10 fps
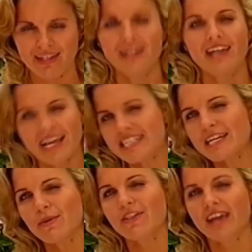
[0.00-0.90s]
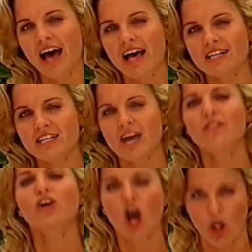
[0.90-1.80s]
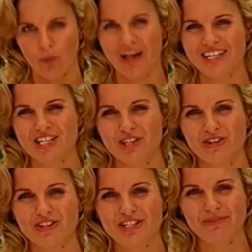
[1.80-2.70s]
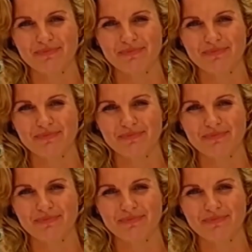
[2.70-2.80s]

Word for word: Let's see what the Kearns and the Colwells thought.